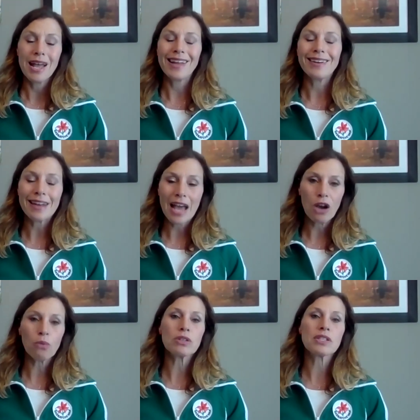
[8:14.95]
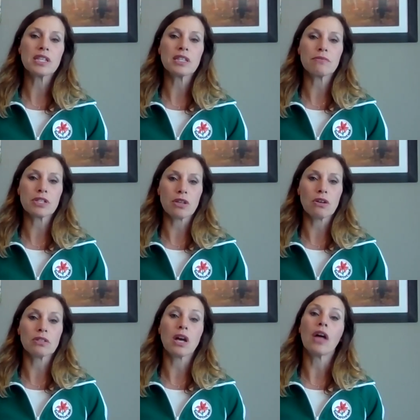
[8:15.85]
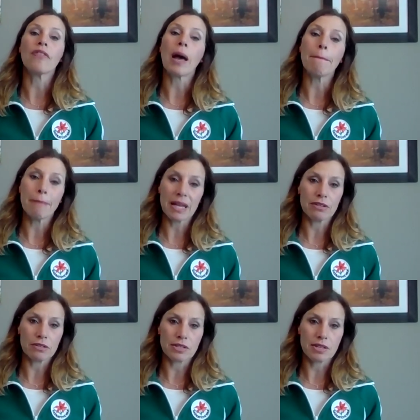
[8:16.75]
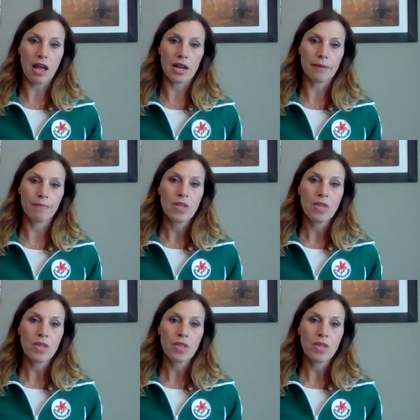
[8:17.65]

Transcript: And now we're seeing the results on that mental side.